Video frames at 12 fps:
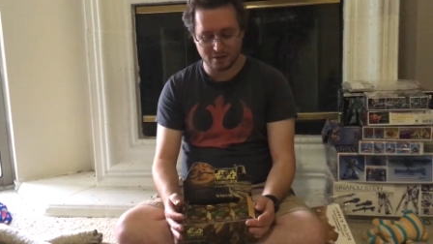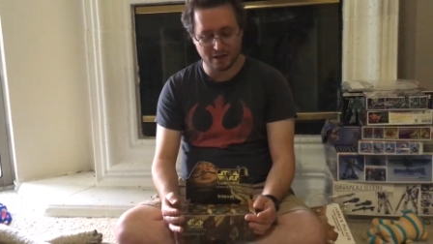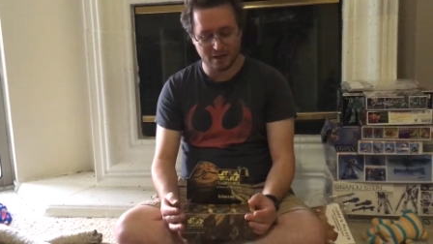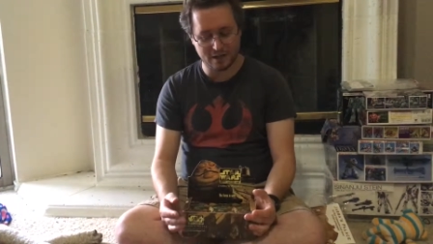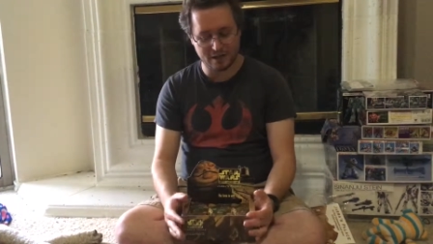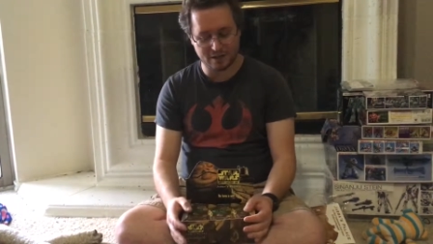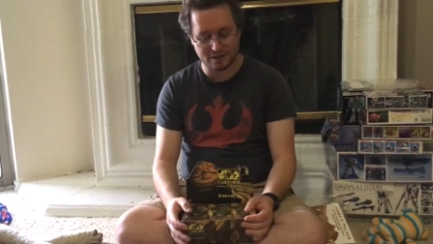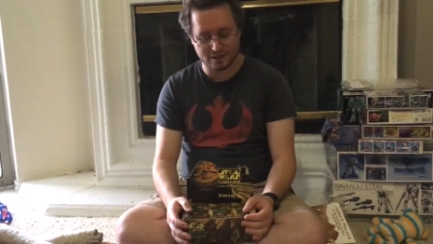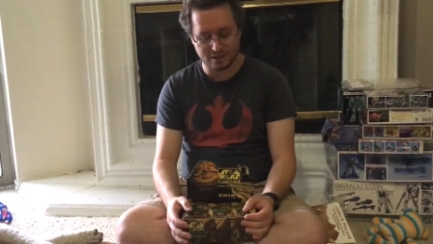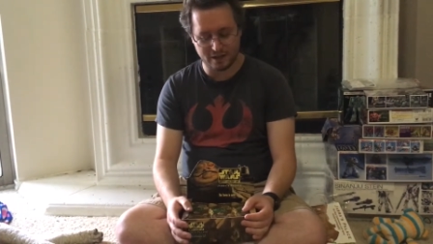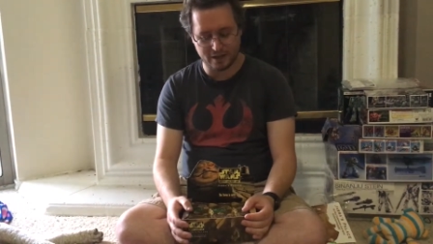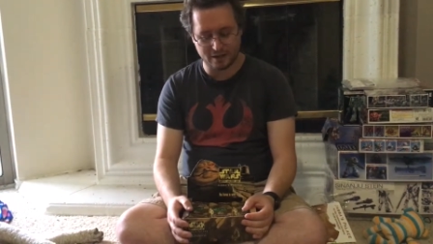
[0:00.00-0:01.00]
and
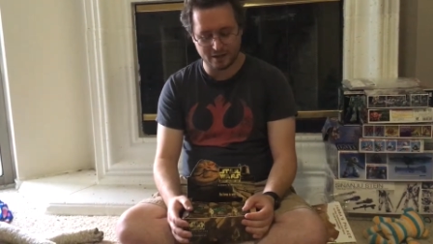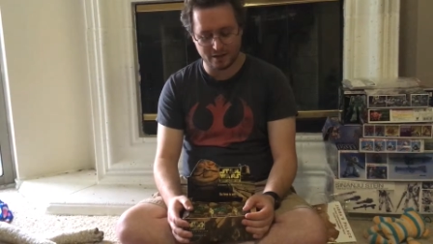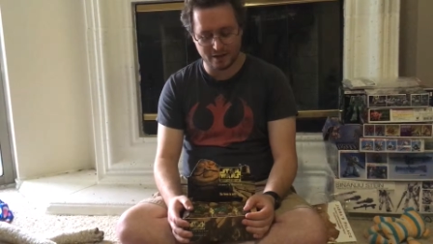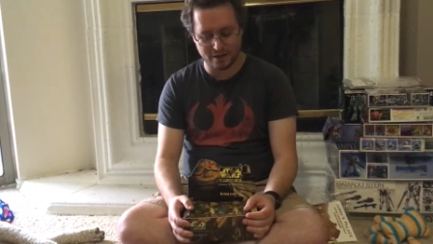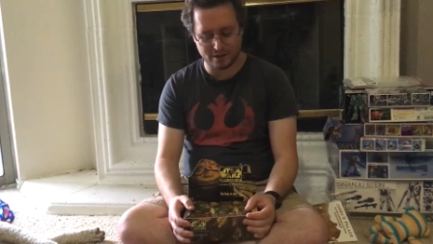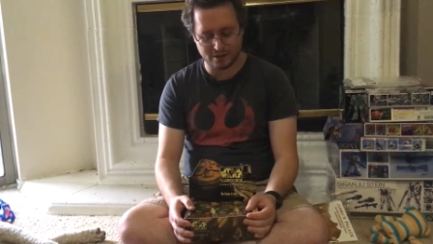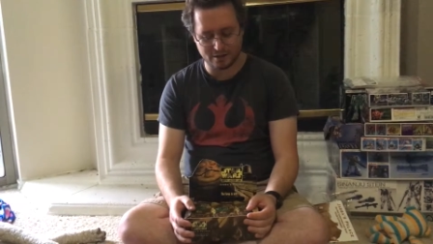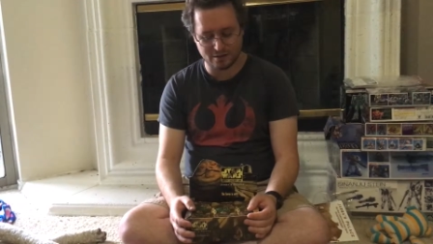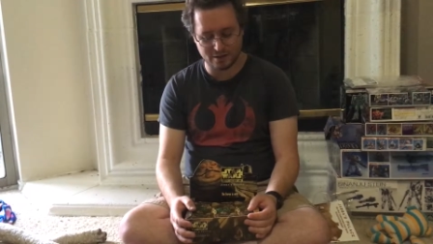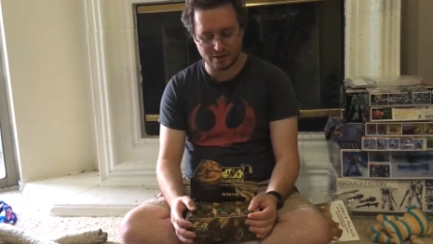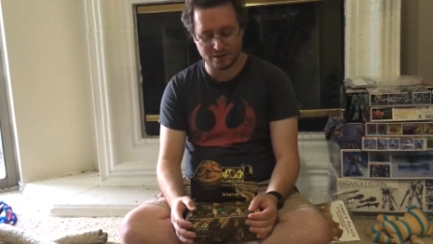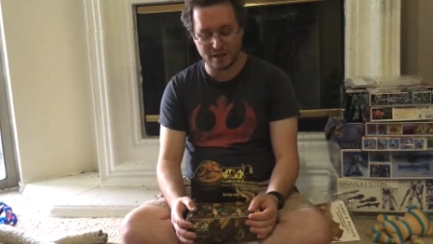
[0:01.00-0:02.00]
it's like a nice
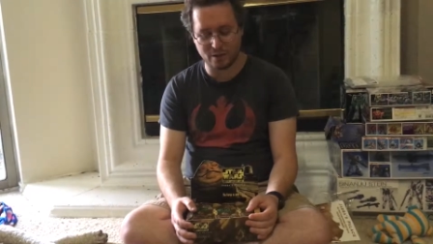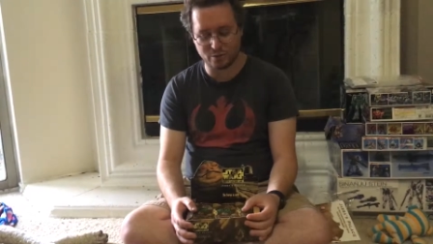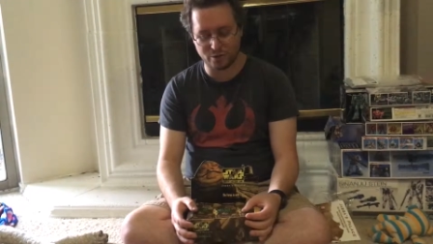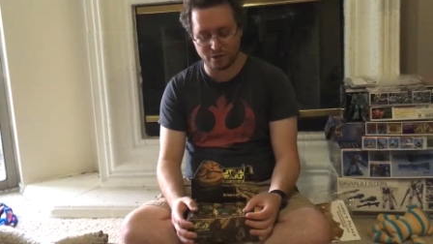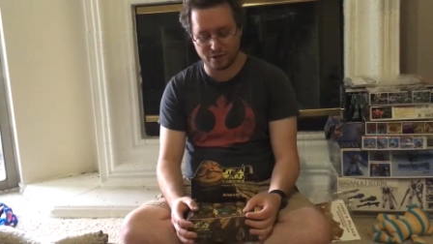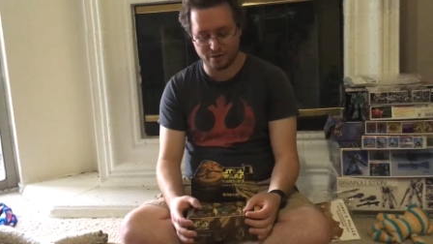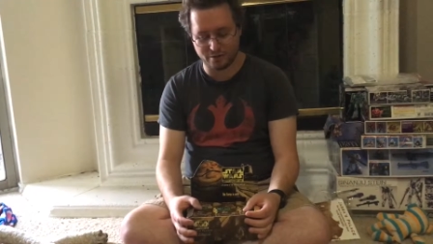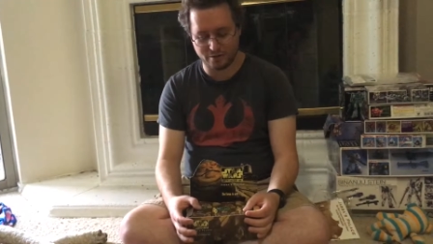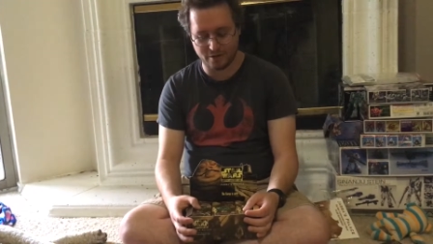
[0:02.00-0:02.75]
nostalgia